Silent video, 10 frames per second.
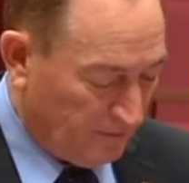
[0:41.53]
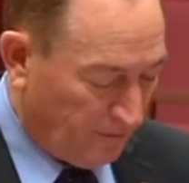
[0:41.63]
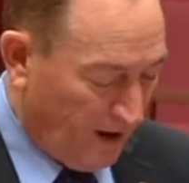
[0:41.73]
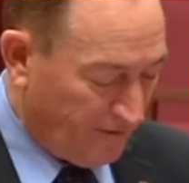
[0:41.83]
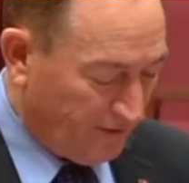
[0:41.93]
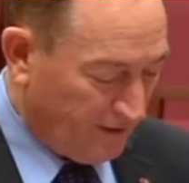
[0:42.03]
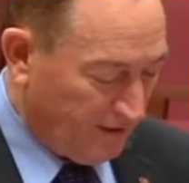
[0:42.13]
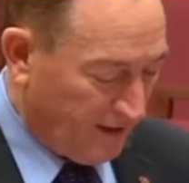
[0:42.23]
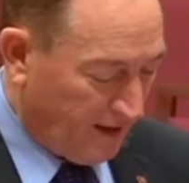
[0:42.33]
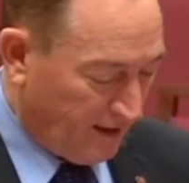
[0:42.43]

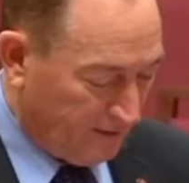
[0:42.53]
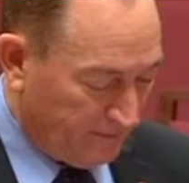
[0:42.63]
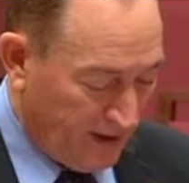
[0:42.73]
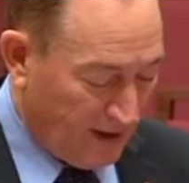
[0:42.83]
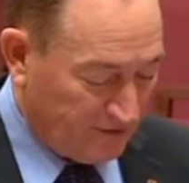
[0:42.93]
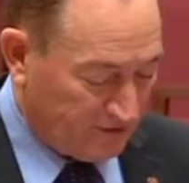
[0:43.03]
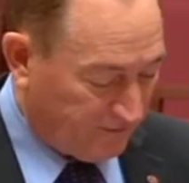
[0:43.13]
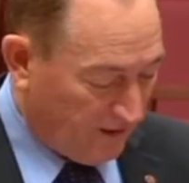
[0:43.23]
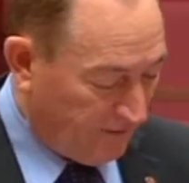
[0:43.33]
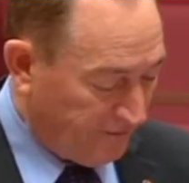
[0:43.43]
bravely barely
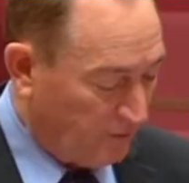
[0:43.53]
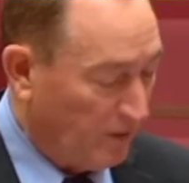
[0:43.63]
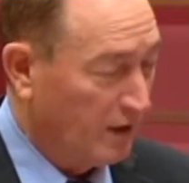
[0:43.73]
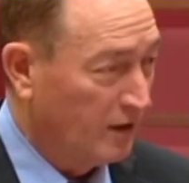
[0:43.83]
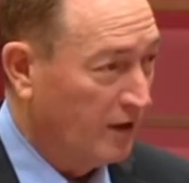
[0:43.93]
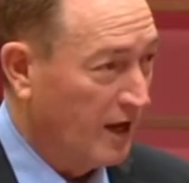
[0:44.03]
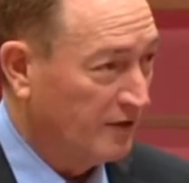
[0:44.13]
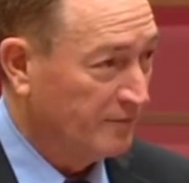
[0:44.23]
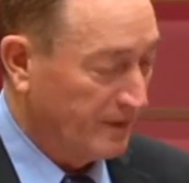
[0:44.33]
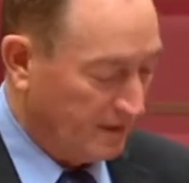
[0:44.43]
surviving, while her
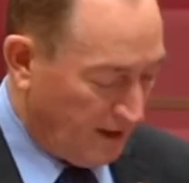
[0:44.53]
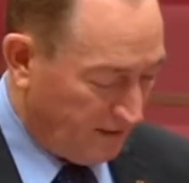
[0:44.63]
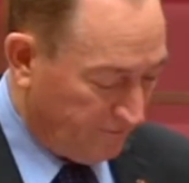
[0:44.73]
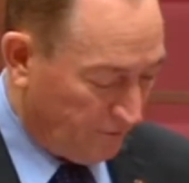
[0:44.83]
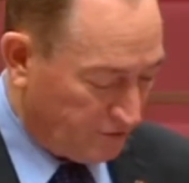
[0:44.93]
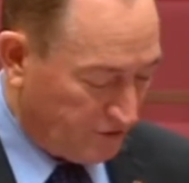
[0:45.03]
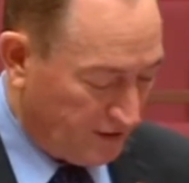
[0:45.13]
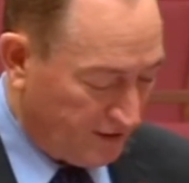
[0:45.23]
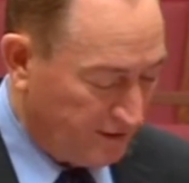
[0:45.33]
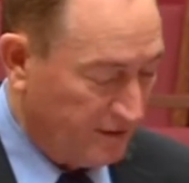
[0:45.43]
husband
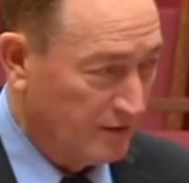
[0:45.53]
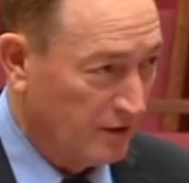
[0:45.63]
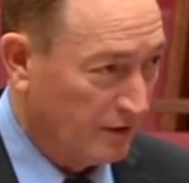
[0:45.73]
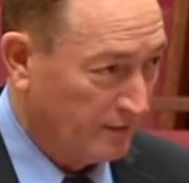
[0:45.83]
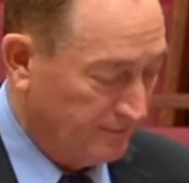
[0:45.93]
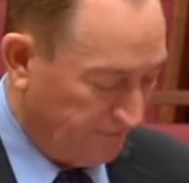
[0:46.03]
unfortunately did not.